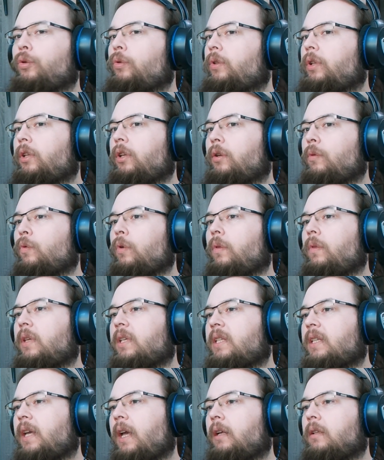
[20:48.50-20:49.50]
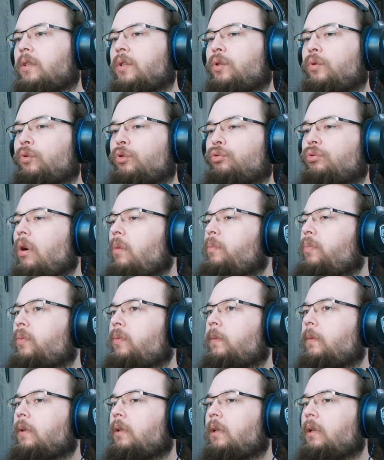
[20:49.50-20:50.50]
You didn't want the scales to
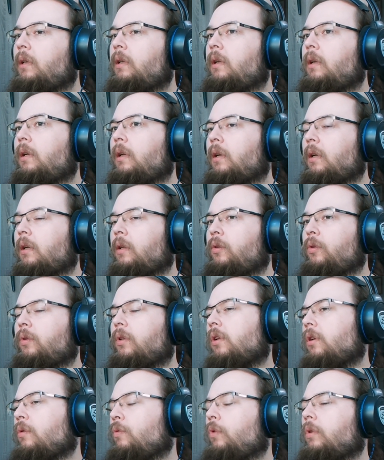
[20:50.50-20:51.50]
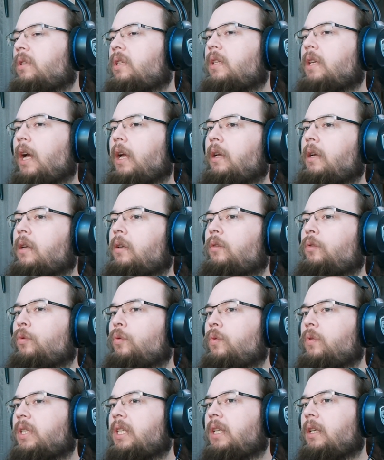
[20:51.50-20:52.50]
drop, and you didn't want Saiger
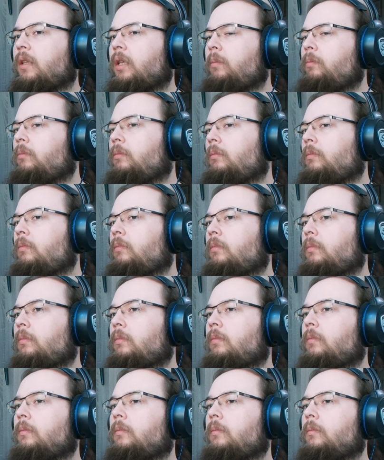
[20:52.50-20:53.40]
to see them?